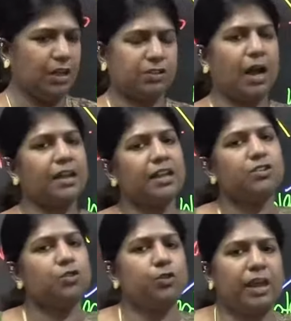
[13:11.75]
So
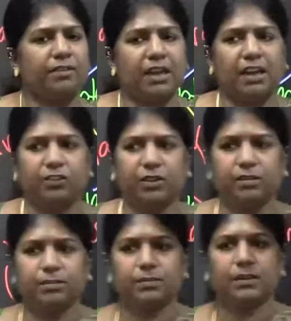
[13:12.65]
Aryans knew
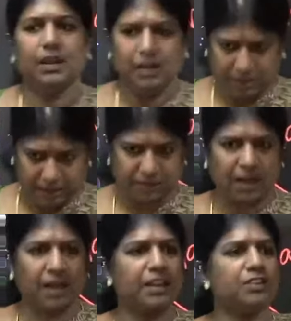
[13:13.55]
navigation. Yes.
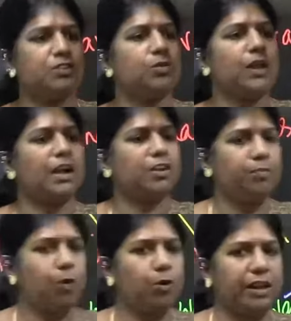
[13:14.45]
Aryans know the art
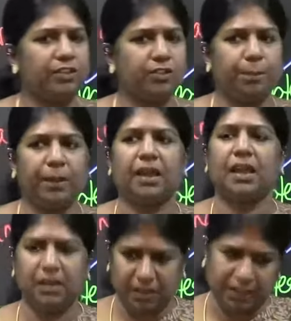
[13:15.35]
of boat and ship
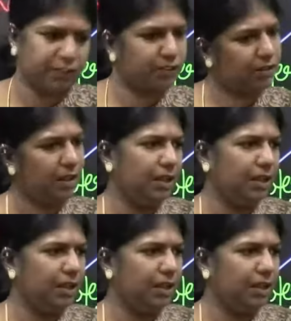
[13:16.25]
making. Yes.